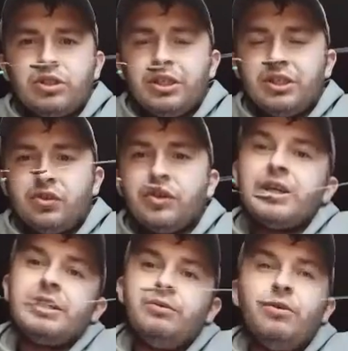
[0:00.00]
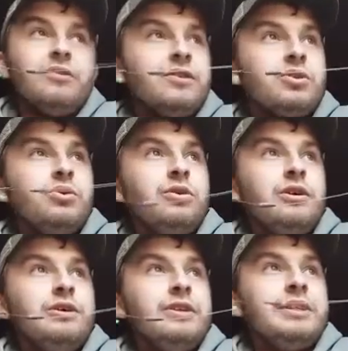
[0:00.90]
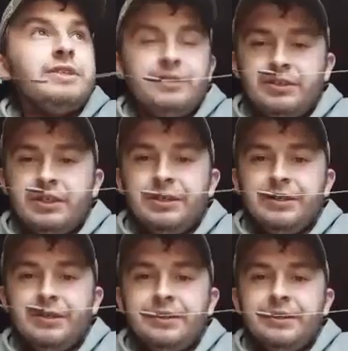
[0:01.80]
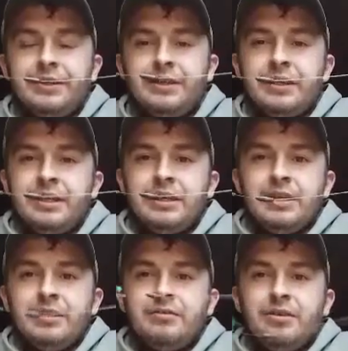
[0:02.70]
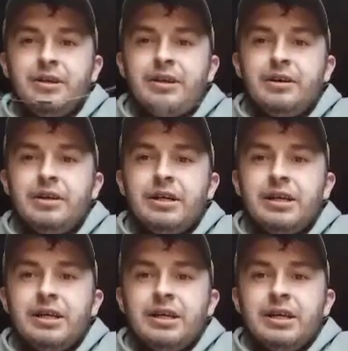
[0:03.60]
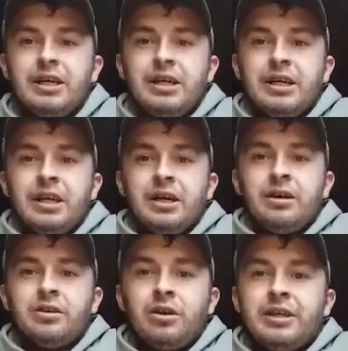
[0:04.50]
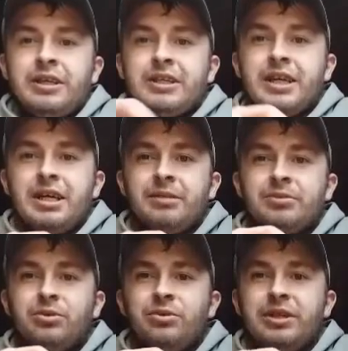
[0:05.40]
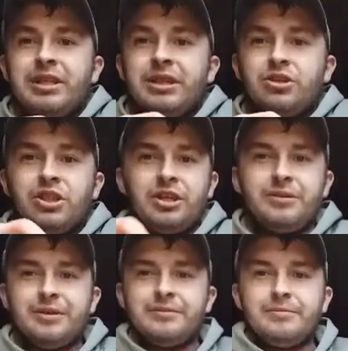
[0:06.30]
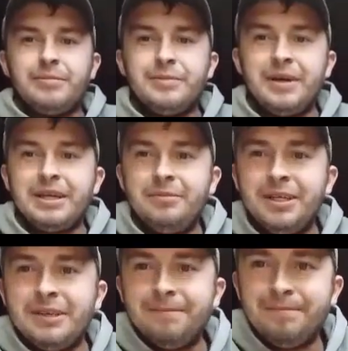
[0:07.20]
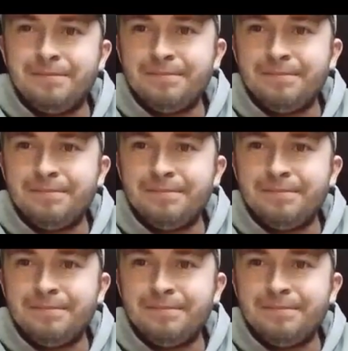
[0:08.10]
what's done the trick, what I've just caught this on. So right, I'll go get this carp sorted and I'll show you it. Be back in a minute.